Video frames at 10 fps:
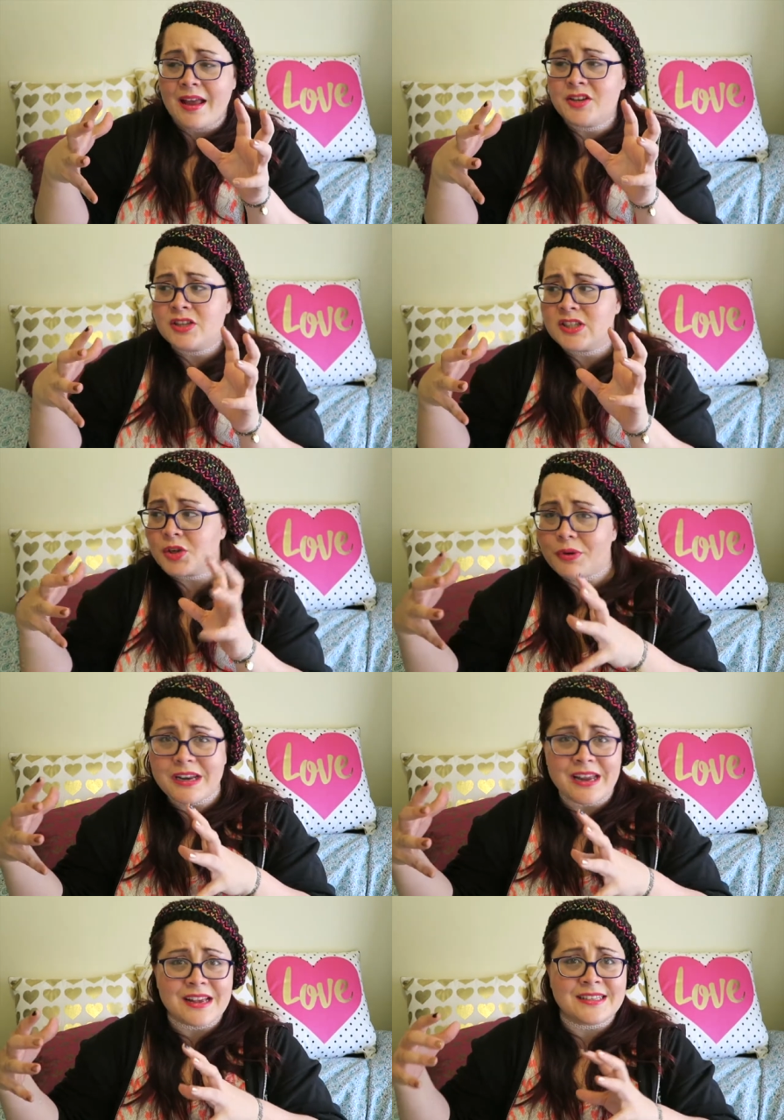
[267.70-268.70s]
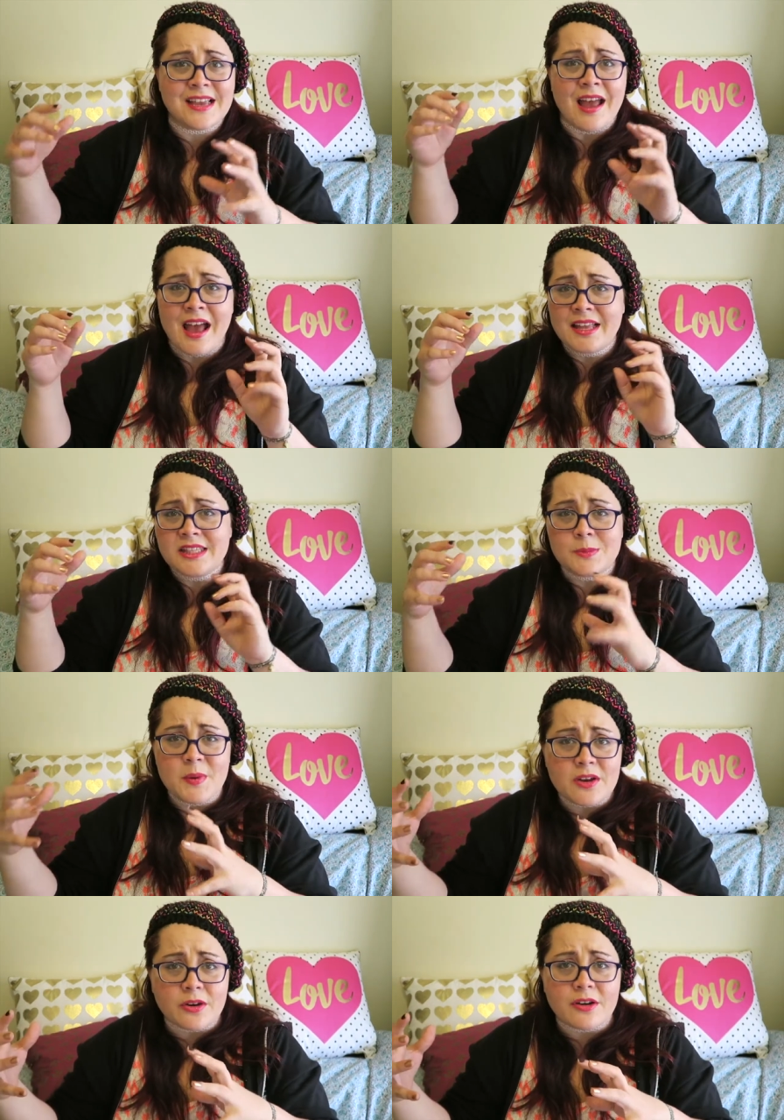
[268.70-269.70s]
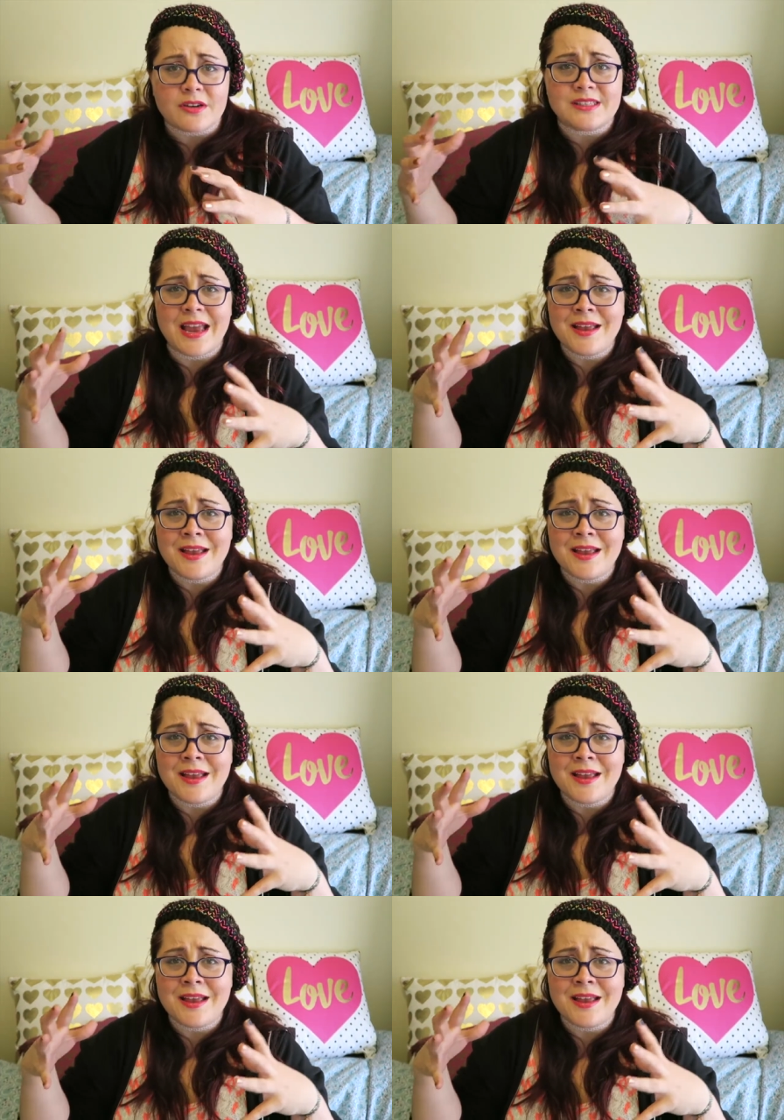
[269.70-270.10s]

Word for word: and screenings and speakers